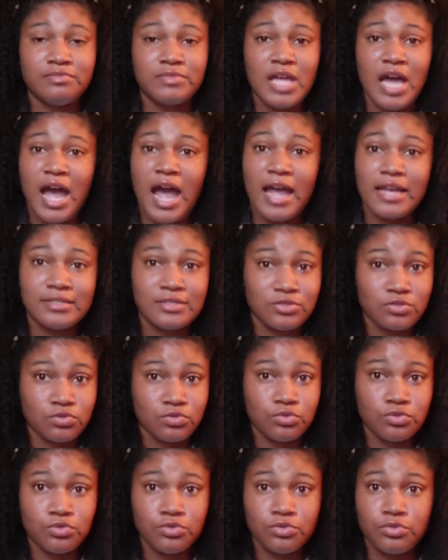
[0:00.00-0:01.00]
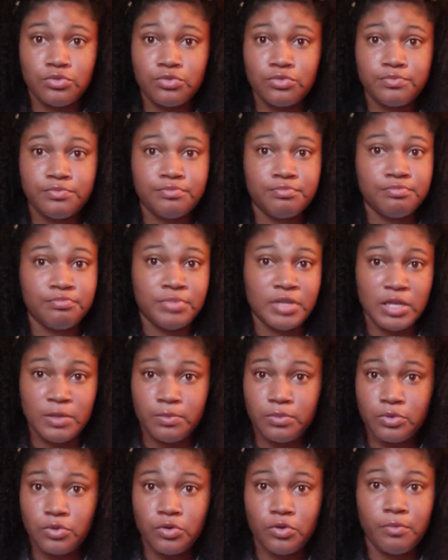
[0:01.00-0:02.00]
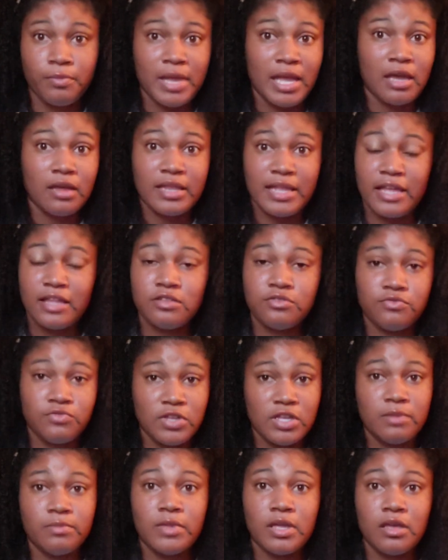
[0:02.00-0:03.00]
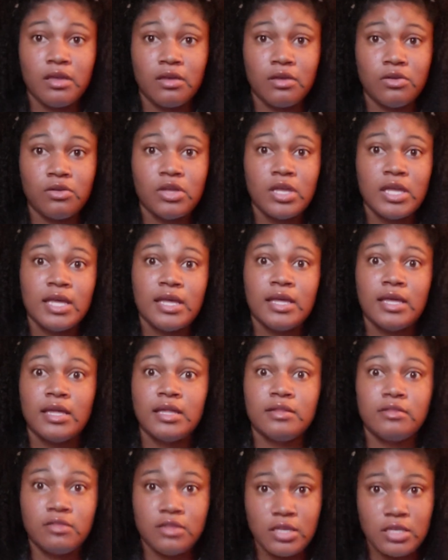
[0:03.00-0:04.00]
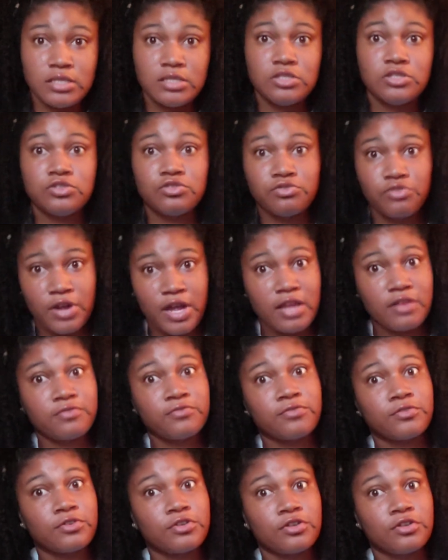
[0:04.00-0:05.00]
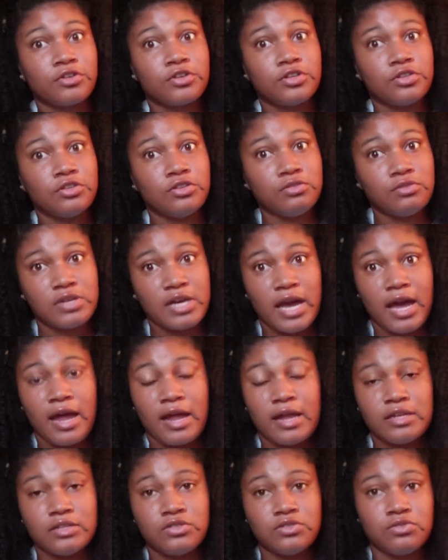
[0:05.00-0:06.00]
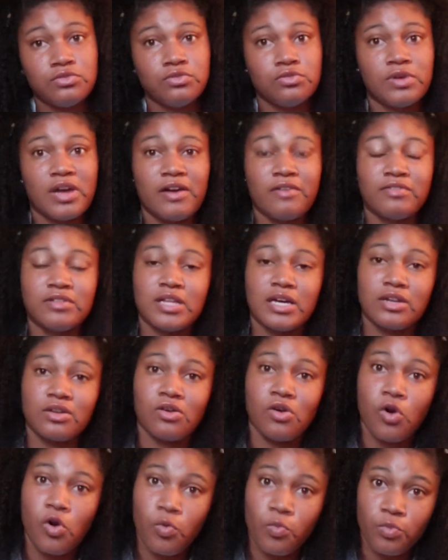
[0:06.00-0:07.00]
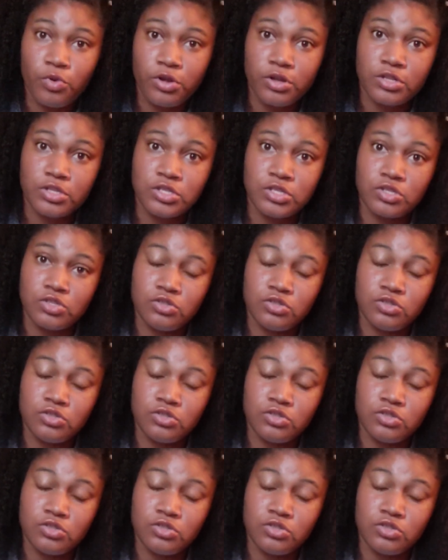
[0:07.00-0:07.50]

high school people, male and female, this is great for you guys who have a lot of homework to